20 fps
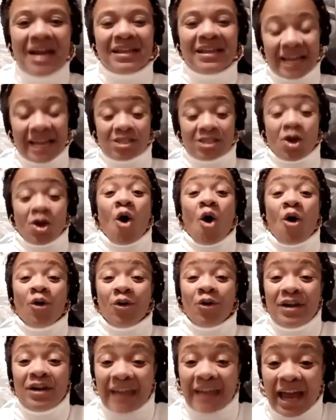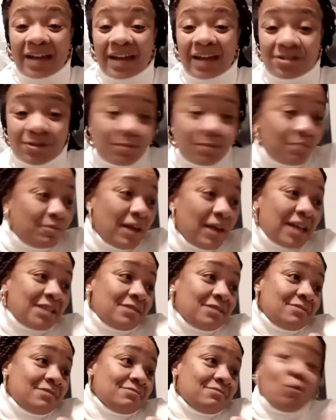that's all, that's that's
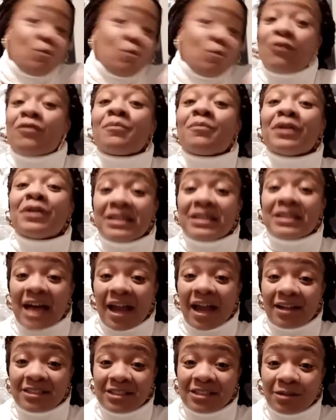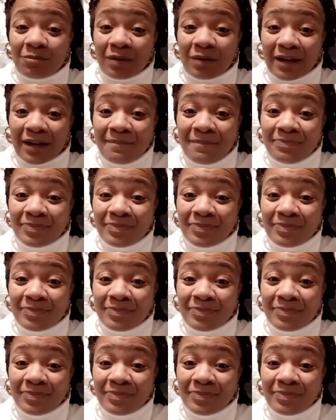worth a million dollars to me.